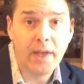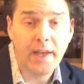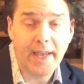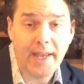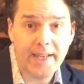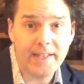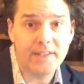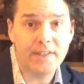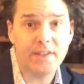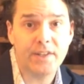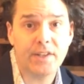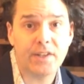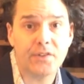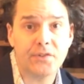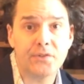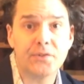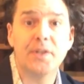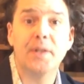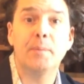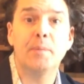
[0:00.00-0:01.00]
Aidan did
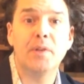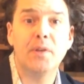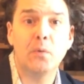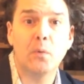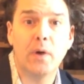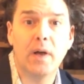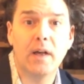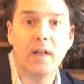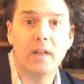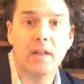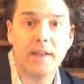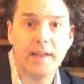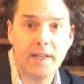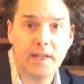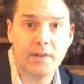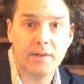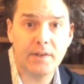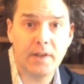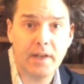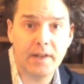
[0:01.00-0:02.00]
extremely well,
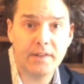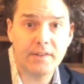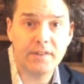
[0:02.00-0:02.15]
and uh,